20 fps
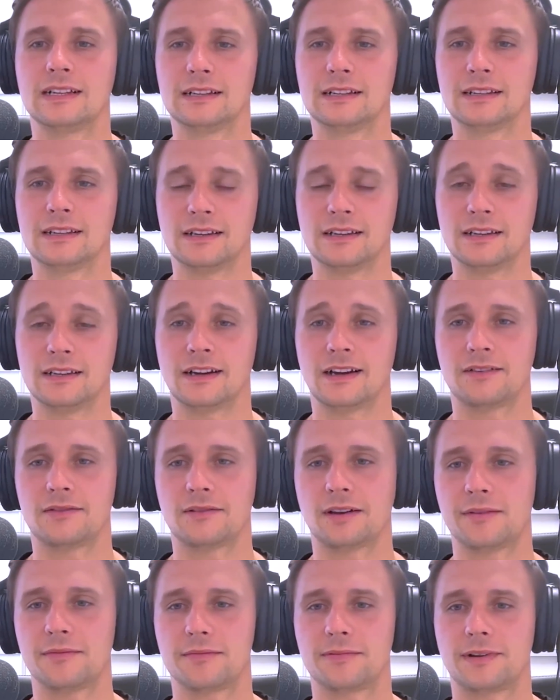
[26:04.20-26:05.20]
Yeah,
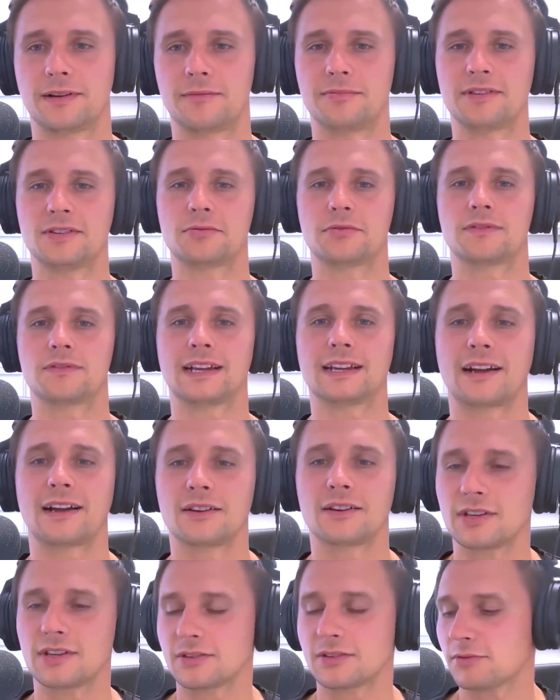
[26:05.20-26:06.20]
I'm pleased with that.
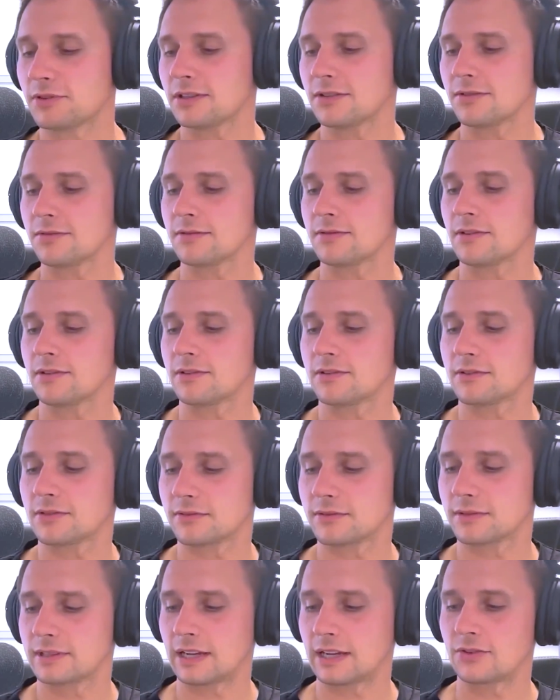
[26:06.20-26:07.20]
I just wanted to
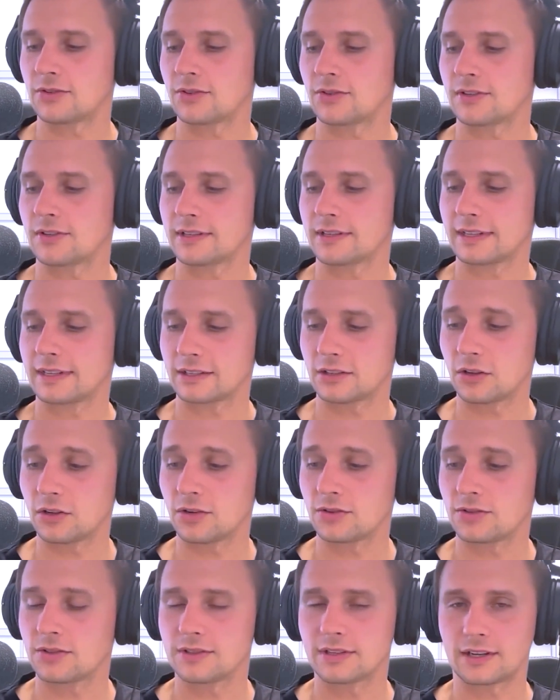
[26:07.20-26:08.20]
also touch on the
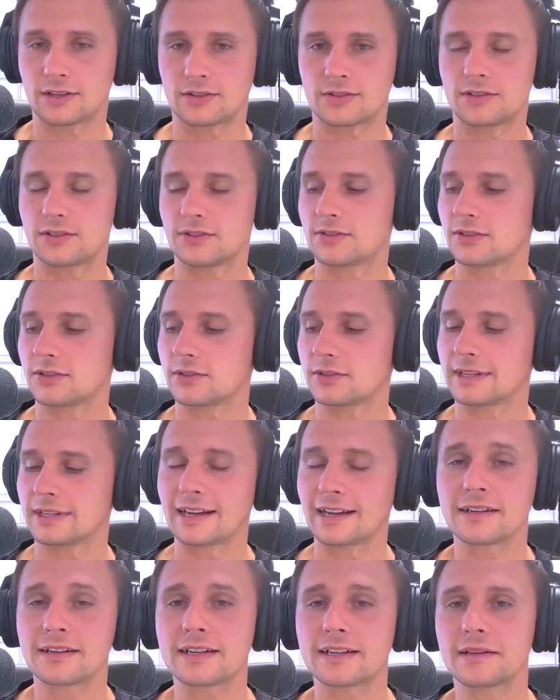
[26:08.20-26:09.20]
technologies actually. So,
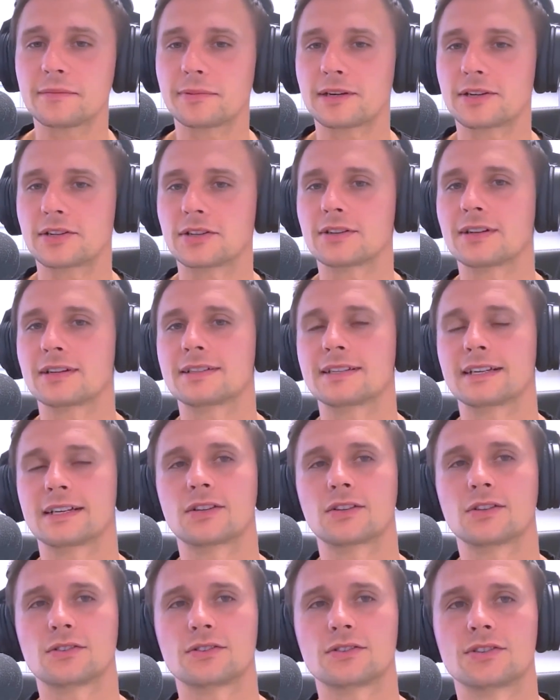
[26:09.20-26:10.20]
are there any particular
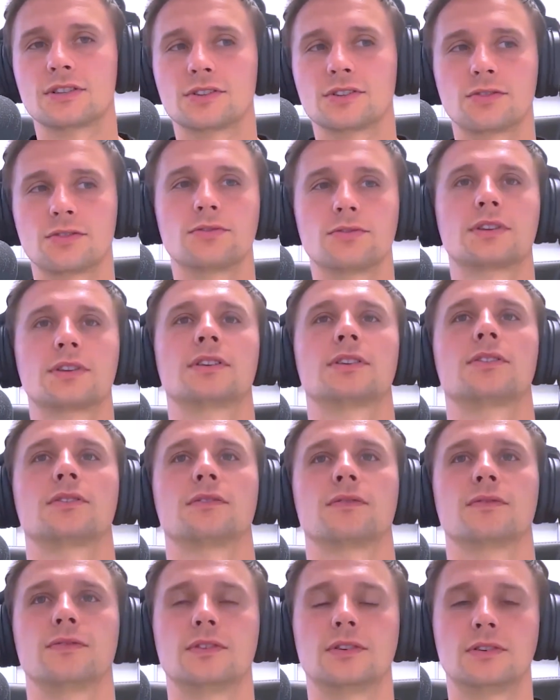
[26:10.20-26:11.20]
technologies that you're
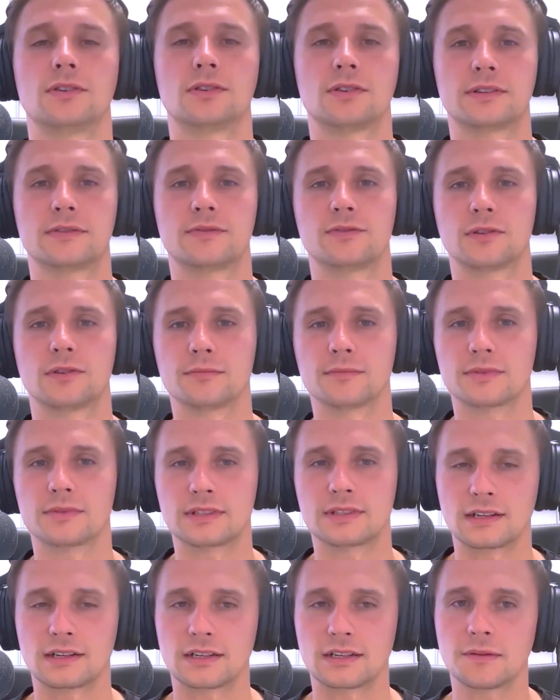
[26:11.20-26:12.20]
looking for from
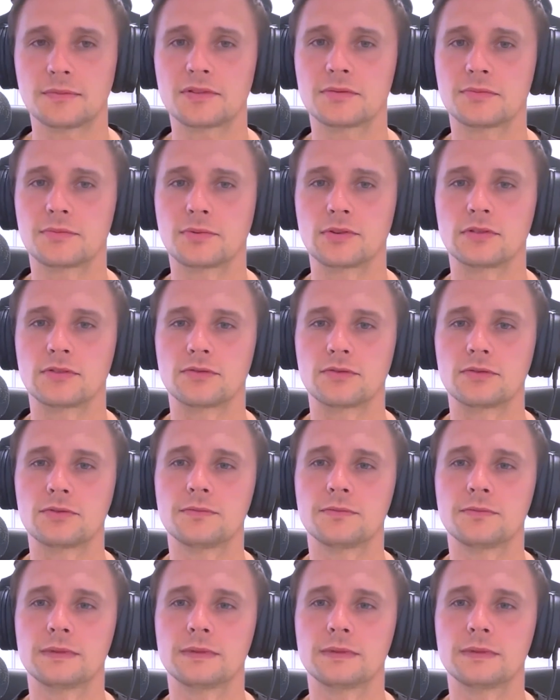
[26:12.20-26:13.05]
startups' point of view,